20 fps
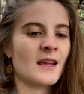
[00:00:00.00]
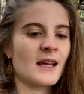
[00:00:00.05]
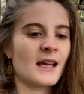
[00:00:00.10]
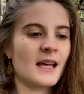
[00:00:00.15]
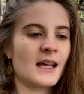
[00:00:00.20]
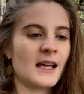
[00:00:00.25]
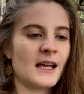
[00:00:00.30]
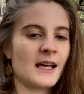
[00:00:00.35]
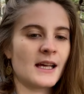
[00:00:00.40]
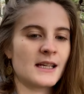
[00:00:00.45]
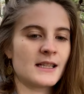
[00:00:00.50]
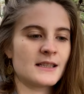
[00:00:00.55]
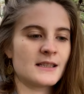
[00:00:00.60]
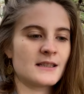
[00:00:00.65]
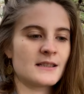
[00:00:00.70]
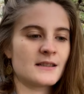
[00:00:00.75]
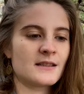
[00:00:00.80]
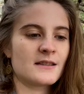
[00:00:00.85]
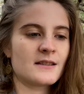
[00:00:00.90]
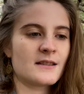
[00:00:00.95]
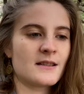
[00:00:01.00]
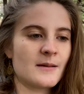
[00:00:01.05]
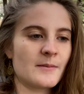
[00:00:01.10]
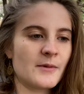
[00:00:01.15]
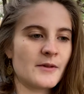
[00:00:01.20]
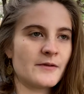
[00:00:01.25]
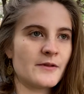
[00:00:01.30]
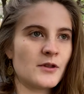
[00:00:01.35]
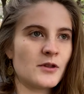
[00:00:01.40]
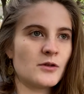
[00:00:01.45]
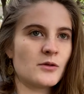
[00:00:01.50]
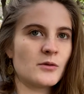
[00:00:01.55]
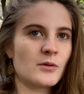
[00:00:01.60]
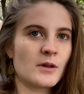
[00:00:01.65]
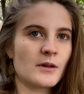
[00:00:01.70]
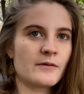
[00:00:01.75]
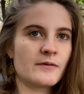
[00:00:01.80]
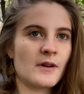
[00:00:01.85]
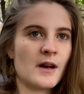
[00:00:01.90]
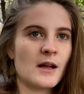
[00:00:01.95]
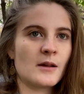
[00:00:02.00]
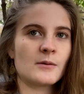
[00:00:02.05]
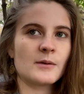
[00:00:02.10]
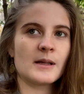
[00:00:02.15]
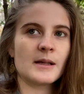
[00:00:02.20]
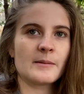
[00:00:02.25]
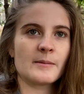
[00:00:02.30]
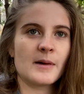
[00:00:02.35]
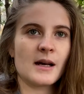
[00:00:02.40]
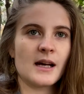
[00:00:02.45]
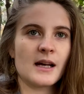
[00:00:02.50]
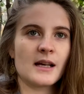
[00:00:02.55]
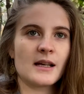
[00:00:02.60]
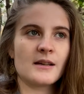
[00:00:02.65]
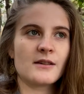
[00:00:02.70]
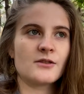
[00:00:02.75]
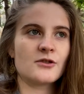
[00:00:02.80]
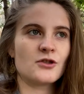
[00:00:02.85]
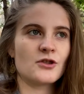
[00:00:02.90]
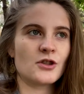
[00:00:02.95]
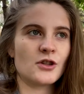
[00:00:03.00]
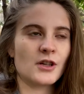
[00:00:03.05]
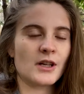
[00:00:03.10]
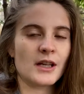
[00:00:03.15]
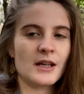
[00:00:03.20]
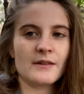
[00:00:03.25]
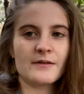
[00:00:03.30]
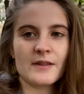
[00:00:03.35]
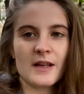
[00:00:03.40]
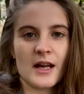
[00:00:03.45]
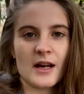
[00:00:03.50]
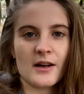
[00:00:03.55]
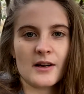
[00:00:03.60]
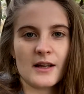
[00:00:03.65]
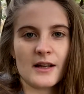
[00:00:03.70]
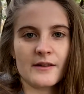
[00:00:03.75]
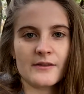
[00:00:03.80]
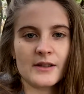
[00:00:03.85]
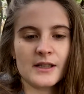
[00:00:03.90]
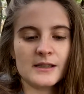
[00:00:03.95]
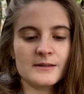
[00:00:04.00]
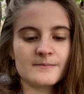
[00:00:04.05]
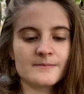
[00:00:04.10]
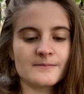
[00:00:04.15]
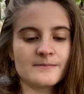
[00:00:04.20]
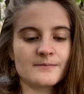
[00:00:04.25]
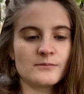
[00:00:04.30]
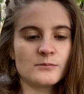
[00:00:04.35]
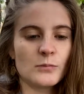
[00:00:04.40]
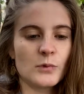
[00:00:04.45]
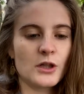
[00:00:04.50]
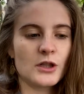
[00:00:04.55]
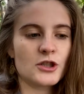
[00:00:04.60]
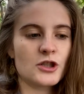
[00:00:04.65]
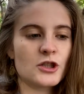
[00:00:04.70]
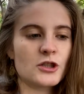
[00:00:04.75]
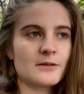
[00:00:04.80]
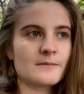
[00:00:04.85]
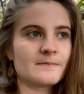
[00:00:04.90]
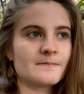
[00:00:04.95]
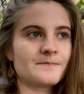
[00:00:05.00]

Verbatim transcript: And some of you were following my journey of caregiving, which